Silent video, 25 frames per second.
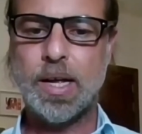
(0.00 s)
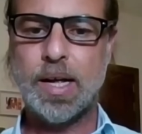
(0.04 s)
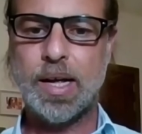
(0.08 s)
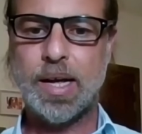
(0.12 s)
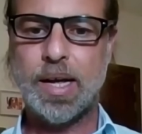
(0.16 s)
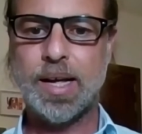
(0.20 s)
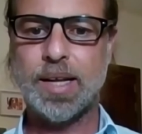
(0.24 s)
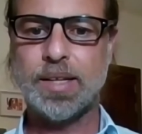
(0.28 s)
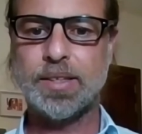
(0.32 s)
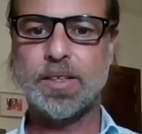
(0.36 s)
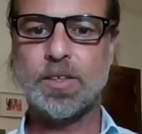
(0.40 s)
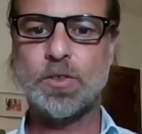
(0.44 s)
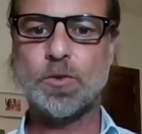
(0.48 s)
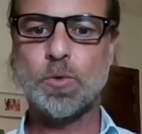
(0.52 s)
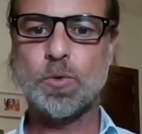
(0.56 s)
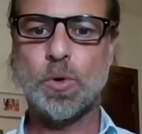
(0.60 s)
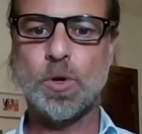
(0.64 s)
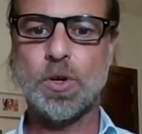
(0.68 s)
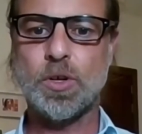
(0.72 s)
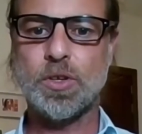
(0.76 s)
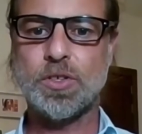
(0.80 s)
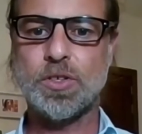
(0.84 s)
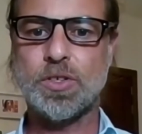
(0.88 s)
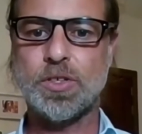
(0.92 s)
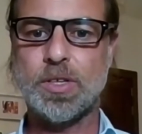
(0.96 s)
And it
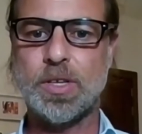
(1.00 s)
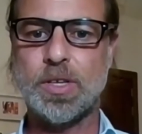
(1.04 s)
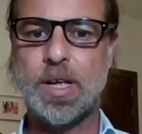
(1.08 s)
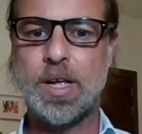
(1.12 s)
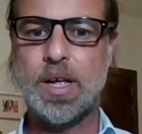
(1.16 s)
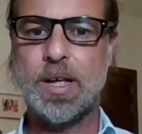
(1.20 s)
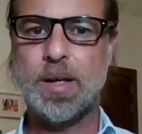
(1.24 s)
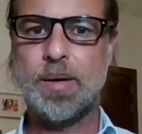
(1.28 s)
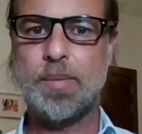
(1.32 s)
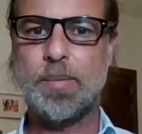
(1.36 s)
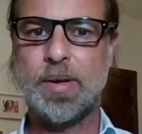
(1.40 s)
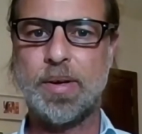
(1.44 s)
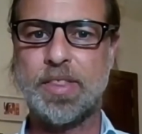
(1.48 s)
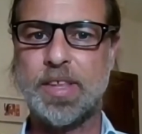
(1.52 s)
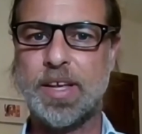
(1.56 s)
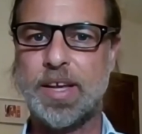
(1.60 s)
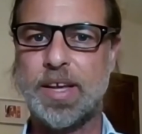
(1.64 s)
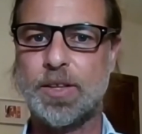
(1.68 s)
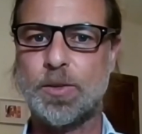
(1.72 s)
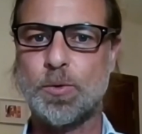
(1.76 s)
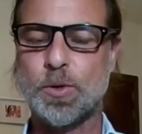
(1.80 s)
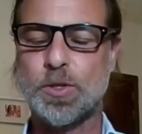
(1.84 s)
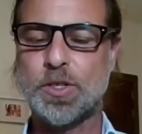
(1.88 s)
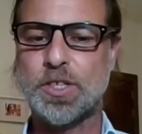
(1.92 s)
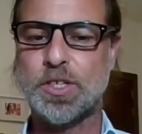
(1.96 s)
was, I think
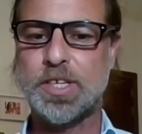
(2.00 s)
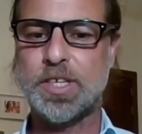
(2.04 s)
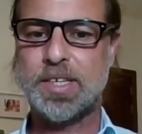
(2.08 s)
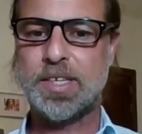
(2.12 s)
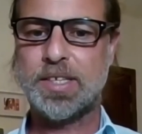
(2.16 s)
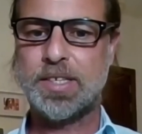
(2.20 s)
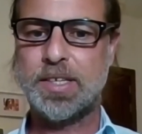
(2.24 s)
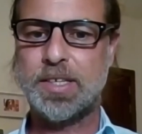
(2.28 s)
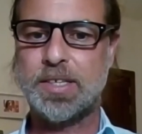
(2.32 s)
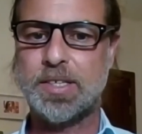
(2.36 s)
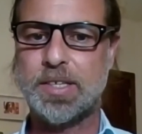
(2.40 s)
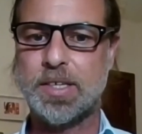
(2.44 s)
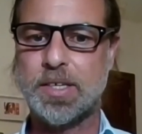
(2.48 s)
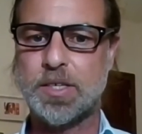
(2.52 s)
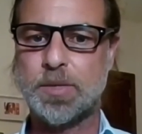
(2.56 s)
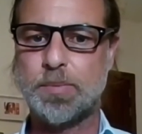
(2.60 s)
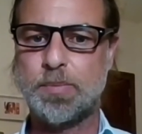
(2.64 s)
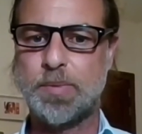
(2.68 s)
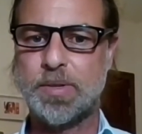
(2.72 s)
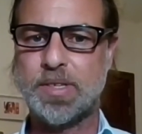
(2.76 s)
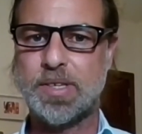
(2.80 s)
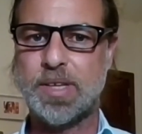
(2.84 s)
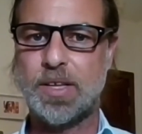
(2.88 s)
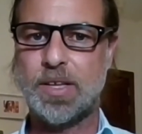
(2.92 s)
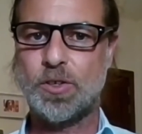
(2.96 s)
it was
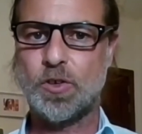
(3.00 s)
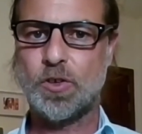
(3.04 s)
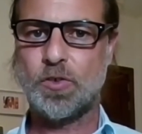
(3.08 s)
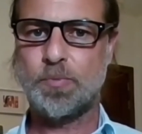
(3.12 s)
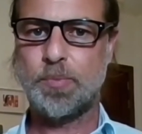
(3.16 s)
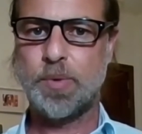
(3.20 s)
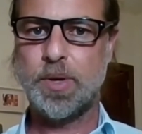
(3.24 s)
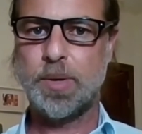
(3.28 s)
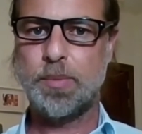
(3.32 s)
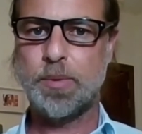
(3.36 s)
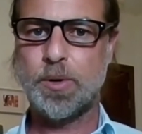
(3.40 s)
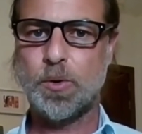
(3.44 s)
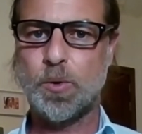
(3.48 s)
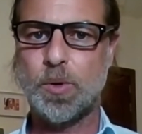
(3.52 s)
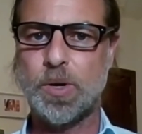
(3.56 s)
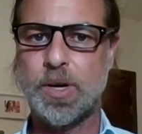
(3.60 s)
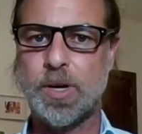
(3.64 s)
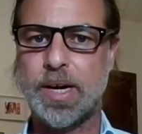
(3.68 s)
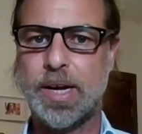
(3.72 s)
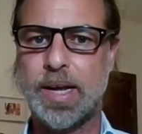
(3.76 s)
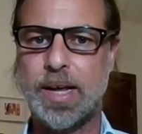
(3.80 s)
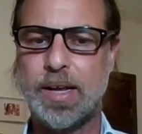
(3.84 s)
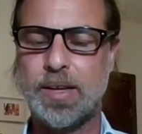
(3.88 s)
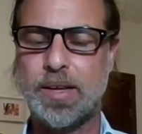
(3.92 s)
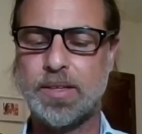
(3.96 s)
66% of people were
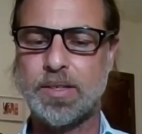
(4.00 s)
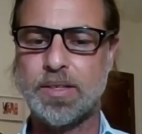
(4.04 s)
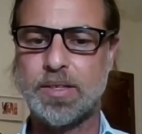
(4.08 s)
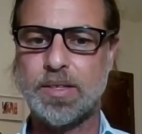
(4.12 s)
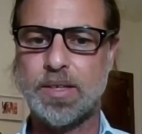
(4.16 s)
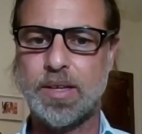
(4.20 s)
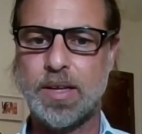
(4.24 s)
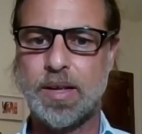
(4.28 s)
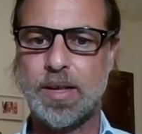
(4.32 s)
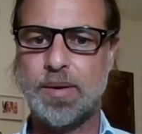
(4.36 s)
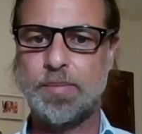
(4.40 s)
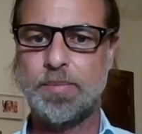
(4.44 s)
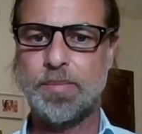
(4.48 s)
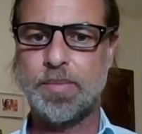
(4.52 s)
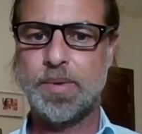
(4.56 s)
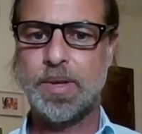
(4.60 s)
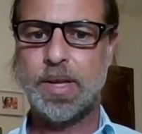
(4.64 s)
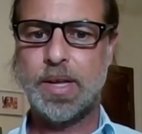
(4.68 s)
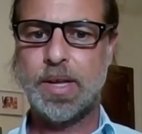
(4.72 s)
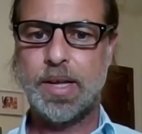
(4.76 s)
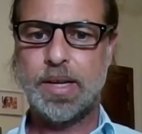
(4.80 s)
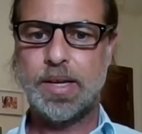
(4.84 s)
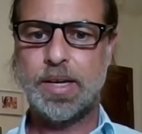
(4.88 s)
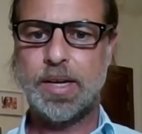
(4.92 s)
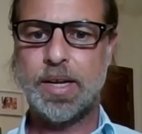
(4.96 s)
against
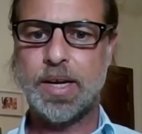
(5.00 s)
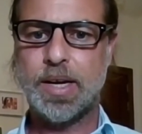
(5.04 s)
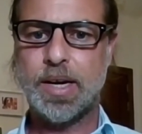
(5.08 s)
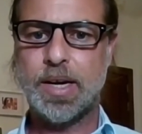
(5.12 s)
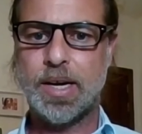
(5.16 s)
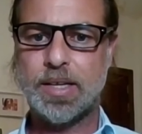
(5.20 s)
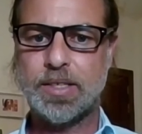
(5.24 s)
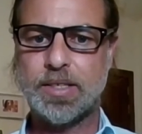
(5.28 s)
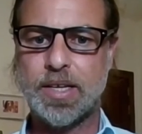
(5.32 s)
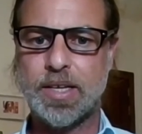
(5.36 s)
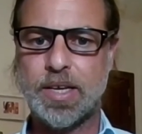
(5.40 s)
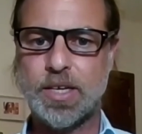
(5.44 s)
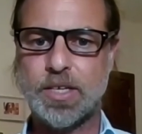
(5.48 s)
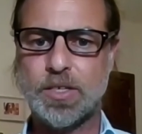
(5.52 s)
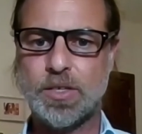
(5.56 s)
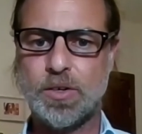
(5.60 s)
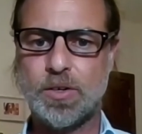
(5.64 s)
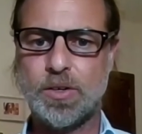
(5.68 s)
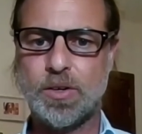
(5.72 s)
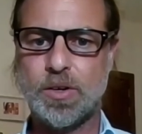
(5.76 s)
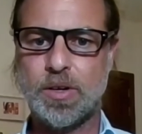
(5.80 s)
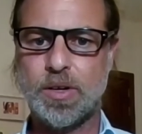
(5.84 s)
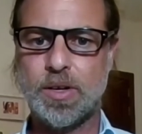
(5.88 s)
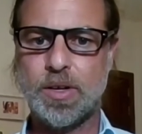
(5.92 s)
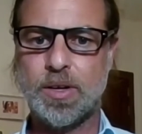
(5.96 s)

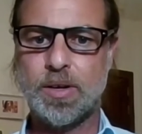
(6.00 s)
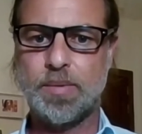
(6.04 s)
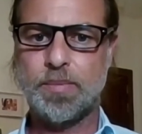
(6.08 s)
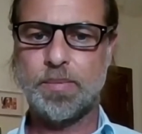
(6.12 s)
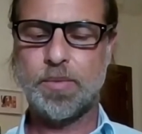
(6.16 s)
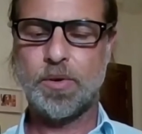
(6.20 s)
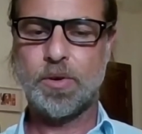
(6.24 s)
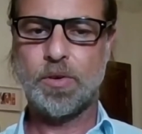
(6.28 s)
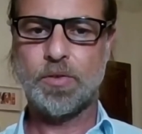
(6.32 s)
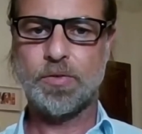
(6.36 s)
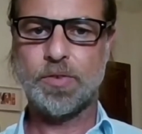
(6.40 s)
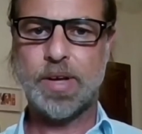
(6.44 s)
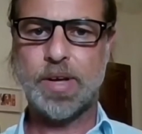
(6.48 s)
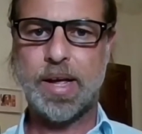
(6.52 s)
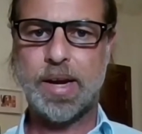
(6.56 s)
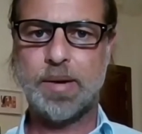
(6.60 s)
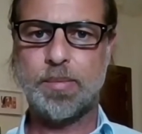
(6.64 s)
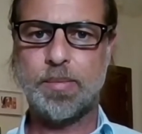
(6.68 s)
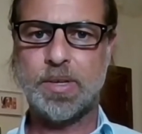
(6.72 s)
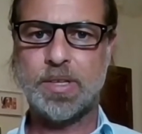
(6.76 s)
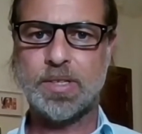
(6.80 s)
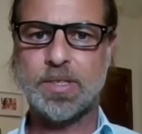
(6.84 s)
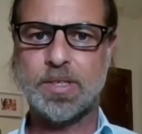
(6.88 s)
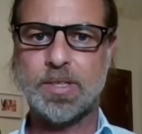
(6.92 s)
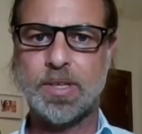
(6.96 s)
legalization of
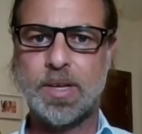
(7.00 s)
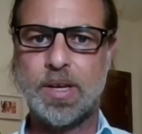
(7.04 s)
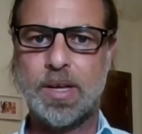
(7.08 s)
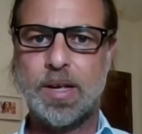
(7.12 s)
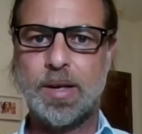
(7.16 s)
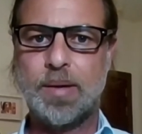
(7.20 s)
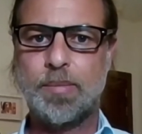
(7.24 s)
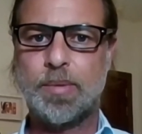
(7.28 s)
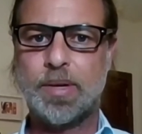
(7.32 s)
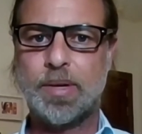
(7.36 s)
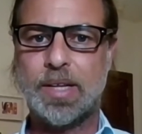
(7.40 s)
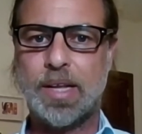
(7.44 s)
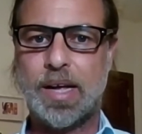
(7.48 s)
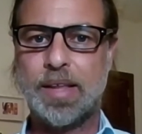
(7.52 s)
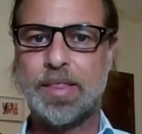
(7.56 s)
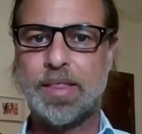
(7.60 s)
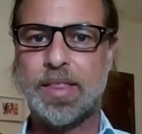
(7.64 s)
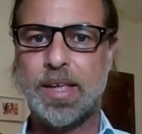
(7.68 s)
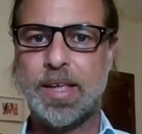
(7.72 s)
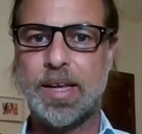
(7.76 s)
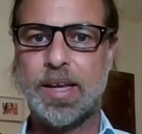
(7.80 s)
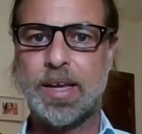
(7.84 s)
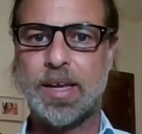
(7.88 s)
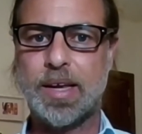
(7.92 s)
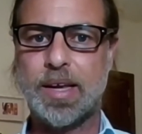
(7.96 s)
cannabis. But I
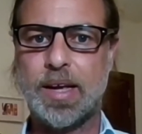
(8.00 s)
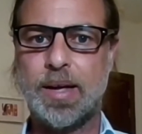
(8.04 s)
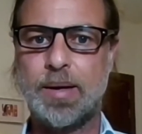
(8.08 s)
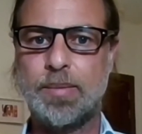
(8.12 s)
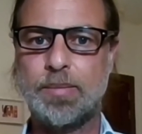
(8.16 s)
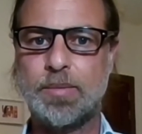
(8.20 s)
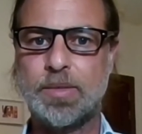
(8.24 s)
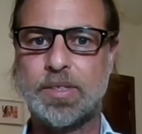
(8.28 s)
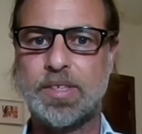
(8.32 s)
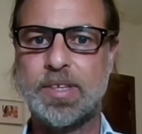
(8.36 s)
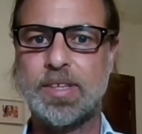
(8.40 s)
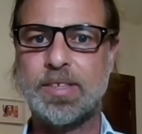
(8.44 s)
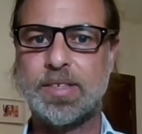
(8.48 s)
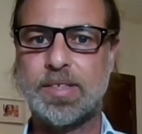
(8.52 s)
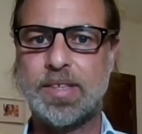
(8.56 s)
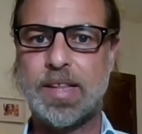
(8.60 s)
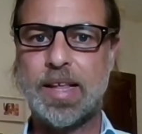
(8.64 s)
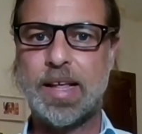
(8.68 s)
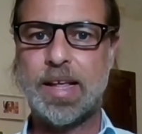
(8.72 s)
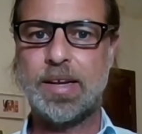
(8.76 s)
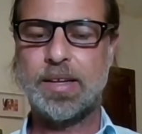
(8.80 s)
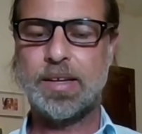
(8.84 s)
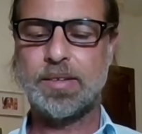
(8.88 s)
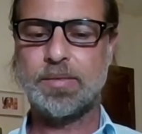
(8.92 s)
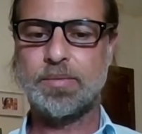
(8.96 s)
think since
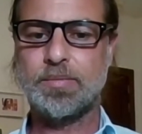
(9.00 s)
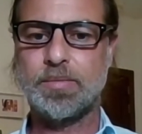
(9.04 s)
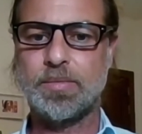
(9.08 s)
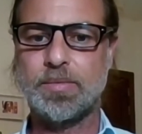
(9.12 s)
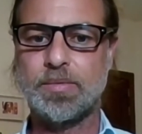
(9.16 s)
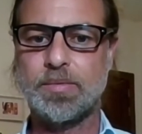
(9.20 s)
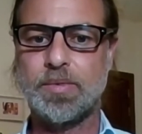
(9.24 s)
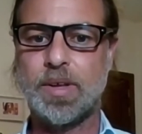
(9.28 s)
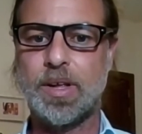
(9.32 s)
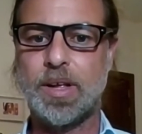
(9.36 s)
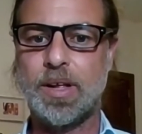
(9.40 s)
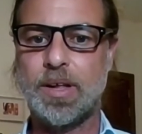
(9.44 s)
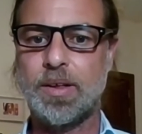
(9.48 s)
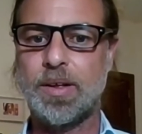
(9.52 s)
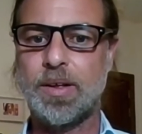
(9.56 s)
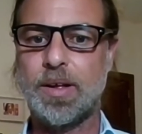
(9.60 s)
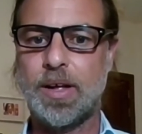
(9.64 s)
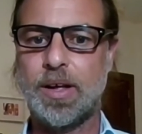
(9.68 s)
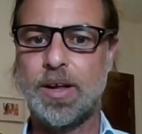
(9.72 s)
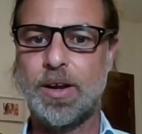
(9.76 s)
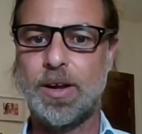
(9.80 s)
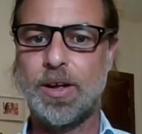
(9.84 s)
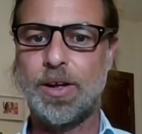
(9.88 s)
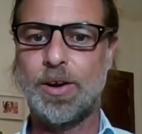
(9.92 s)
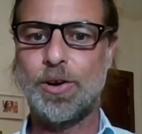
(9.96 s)
then,
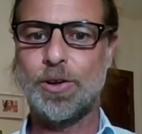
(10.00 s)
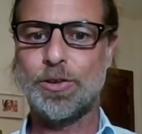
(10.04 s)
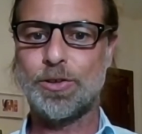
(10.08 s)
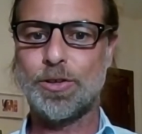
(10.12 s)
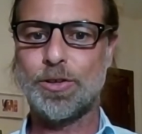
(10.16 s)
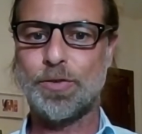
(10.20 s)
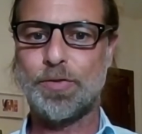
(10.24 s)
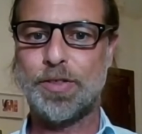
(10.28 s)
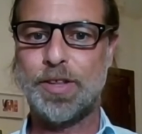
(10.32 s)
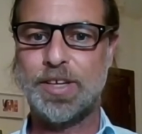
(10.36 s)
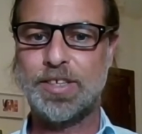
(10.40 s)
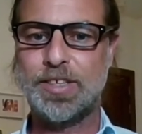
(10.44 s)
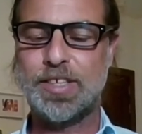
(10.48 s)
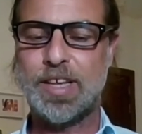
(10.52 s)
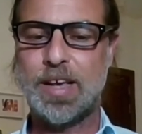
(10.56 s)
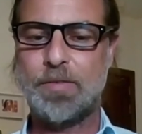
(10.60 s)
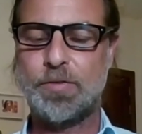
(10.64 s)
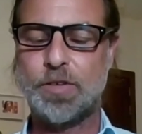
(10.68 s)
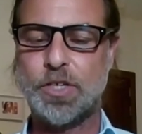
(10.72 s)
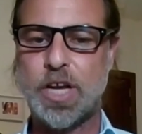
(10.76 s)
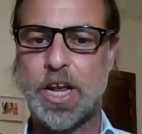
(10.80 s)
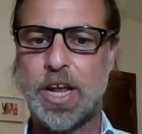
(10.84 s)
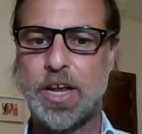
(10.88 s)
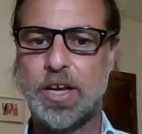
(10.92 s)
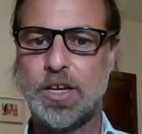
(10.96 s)
a lot of things have
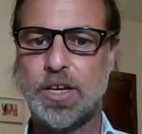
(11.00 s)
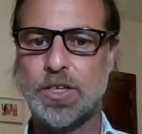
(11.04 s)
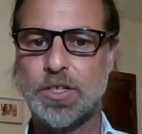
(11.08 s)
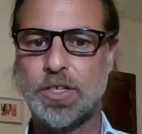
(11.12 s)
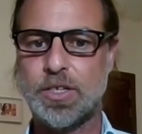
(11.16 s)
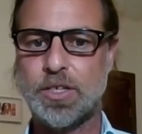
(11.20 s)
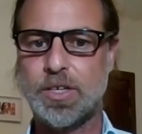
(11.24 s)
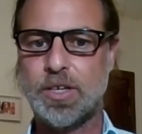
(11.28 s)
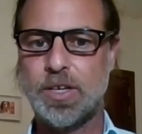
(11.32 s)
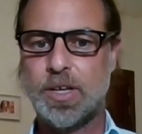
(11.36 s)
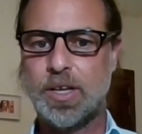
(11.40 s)
changed.